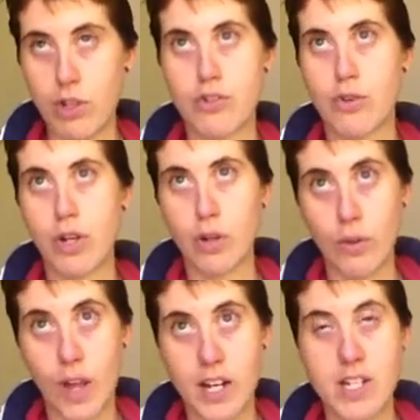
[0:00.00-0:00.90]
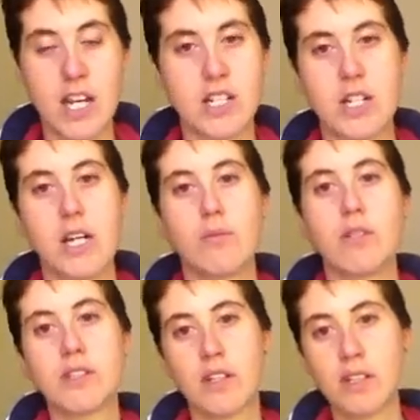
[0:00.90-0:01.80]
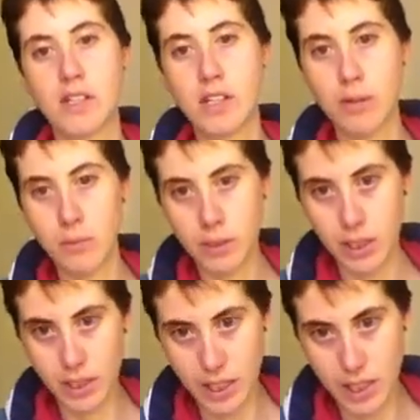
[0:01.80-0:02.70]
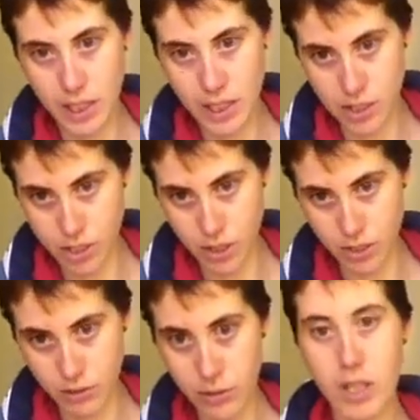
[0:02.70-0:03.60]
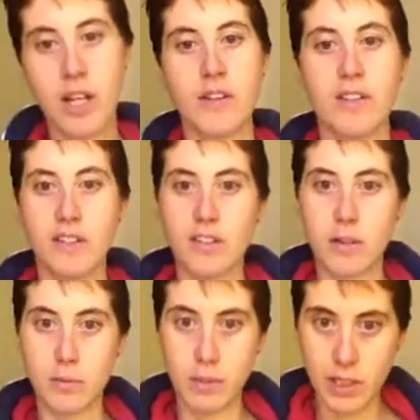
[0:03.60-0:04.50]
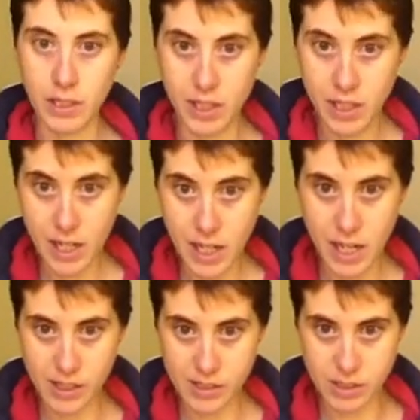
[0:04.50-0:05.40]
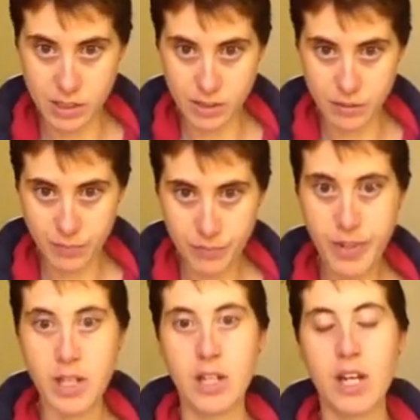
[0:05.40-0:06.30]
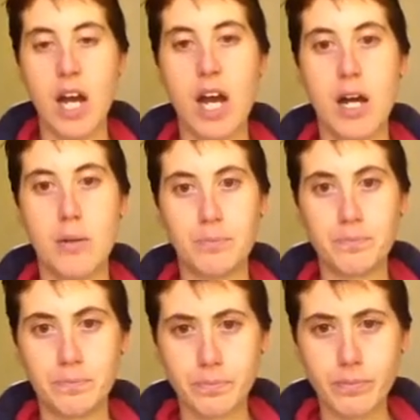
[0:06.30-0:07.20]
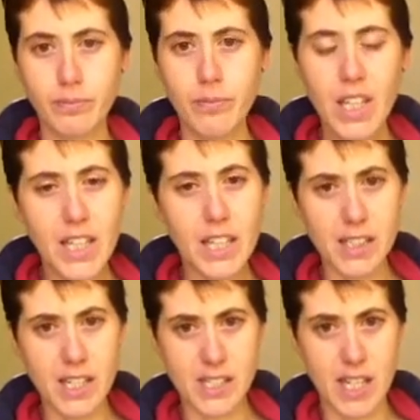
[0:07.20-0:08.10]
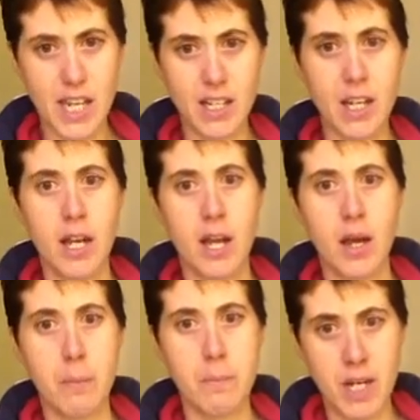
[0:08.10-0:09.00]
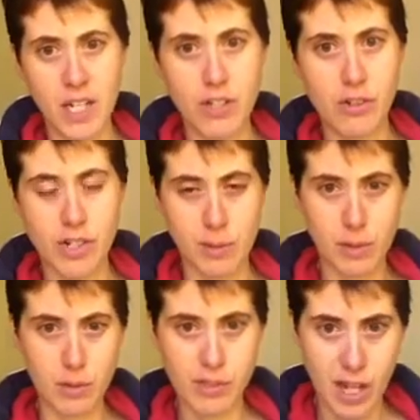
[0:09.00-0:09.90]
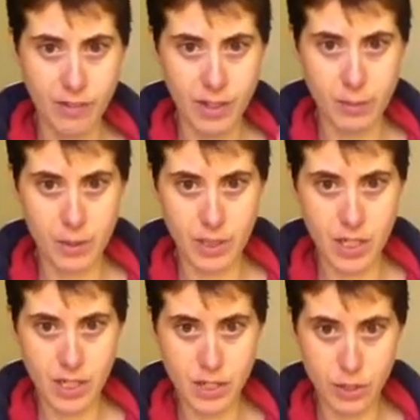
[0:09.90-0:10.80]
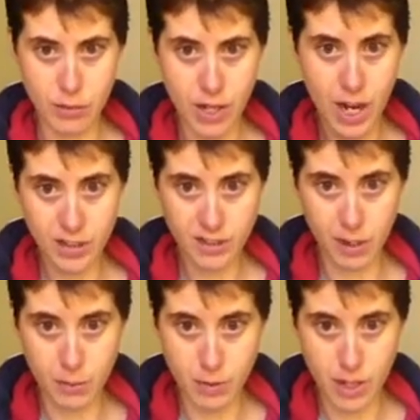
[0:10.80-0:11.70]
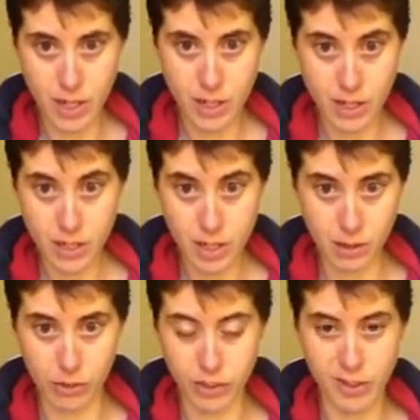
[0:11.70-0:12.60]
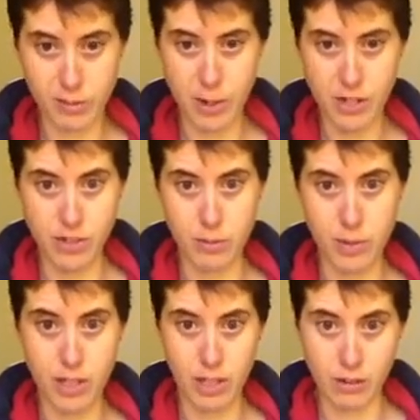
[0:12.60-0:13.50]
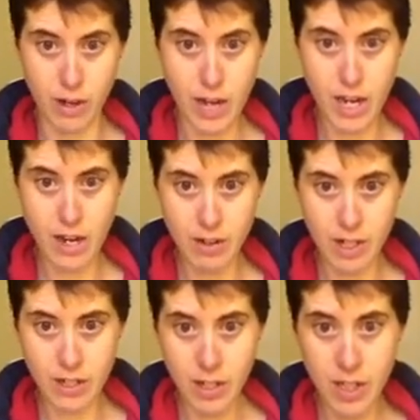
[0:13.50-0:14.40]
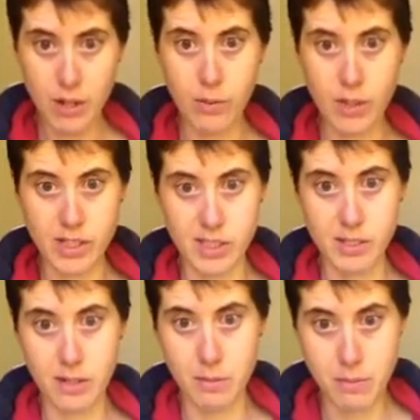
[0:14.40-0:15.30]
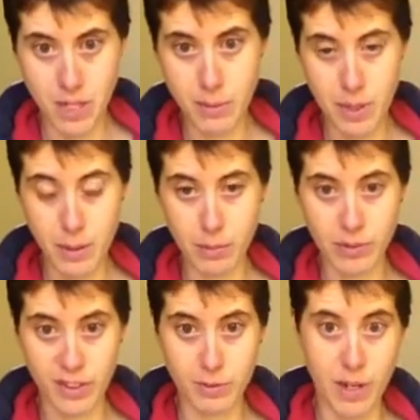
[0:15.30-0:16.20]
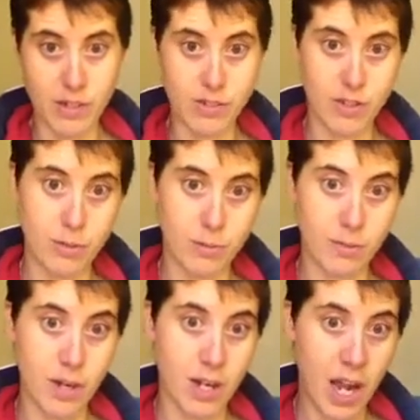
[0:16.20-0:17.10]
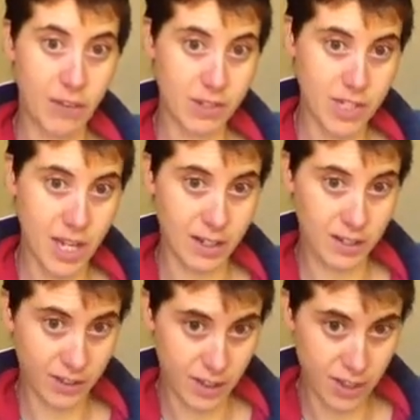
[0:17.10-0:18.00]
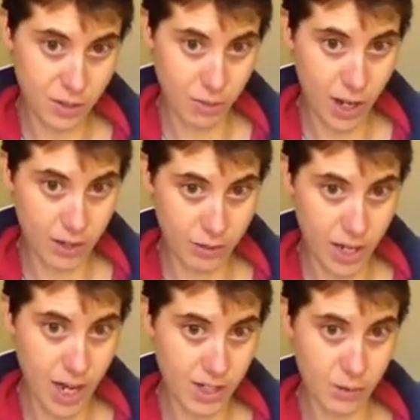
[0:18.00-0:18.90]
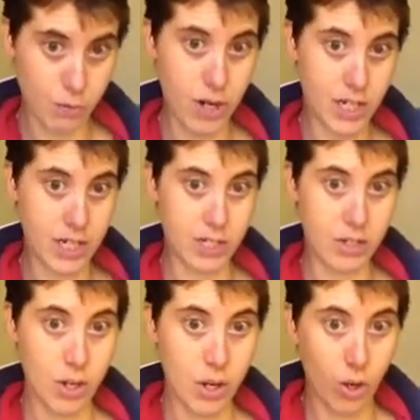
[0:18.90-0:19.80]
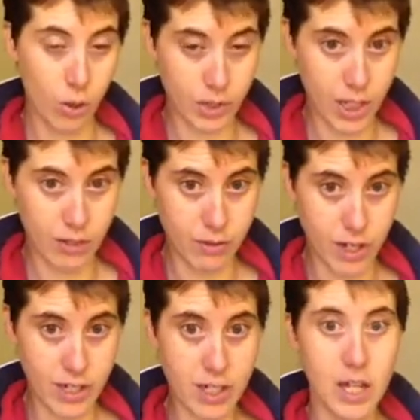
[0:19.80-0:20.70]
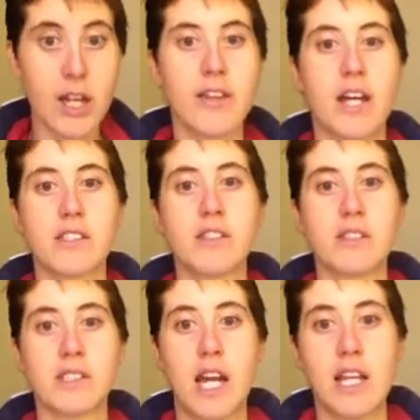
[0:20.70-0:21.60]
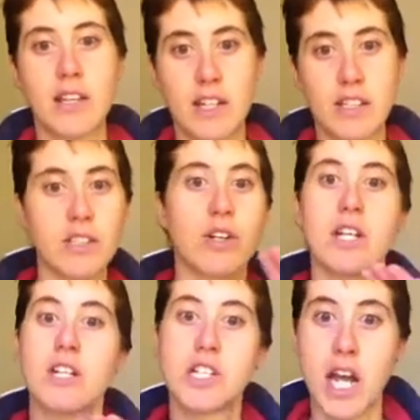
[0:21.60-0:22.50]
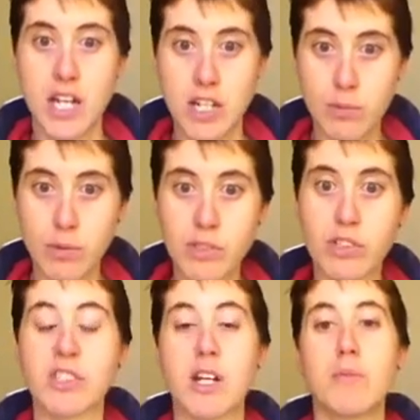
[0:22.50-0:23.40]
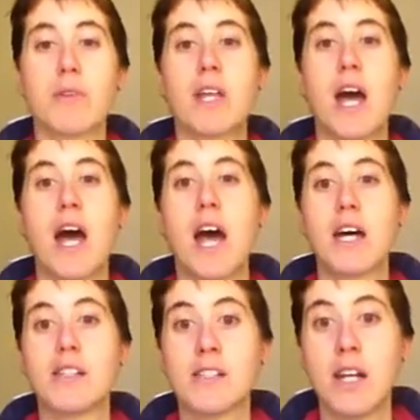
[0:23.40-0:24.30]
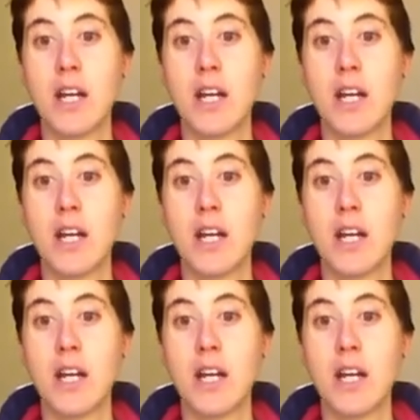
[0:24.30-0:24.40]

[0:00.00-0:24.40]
drawing all that attention inward. So this is a completely internal, this is completely external. And as I said, many neurotypicals have the ability to react somewhere along the spectrum in the grey area, whereas many people on the spectrum have the tendency to either react at one end or the other end. That's not saying that it's not interchangeable, so someone that has